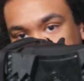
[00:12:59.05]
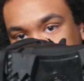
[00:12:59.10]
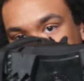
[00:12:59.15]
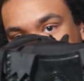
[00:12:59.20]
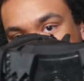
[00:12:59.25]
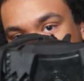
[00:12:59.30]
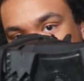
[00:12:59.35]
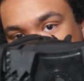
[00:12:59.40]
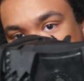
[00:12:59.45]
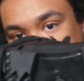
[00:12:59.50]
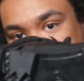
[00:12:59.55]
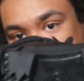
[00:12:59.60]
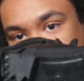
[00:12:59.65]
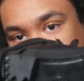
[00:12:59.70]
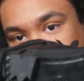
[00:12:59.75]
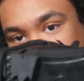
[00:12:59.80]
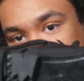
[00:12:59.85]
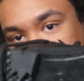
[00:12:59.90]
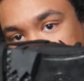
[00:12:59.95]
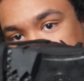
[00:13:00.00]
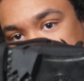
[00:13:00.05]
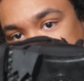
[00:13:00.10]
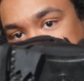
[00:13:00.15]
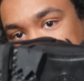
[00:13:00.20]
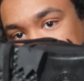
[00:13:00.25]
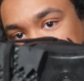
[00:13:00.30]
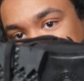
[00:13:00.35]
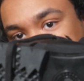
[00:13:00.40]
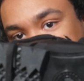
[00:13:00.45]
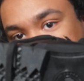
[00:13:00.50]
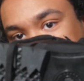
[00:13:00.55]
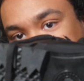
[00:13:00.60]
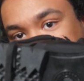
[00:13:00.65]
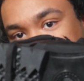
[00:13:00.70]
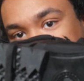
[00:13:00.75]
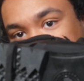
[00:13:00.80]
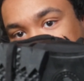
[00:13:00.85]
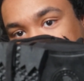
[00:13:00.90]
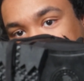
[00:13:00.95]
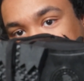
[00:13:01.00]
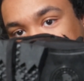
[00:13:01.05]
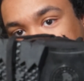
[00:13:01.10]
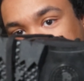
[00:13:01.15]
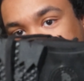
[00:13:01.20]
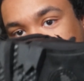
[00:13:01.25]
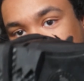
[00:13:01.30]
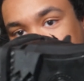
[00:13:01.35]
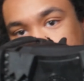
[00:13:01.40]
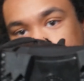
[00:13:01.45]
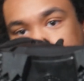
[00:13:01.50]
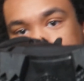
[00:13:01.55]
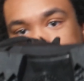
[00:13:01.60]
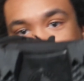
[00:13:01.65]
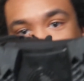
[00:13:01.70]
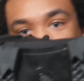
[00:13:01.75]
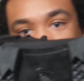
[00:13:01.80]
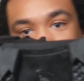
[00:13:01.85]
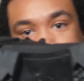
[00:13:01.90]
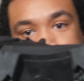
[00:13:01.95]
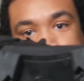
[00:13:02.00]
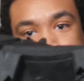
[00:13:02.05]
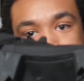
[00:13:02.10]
sturdy outsole, which